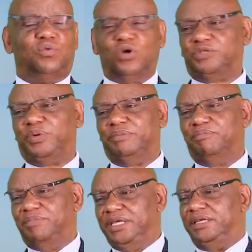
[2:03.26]
what we
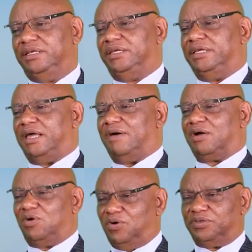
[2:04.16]
mean in
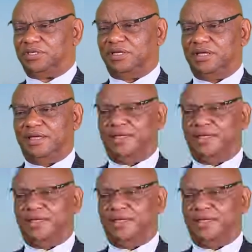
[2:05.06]
our course,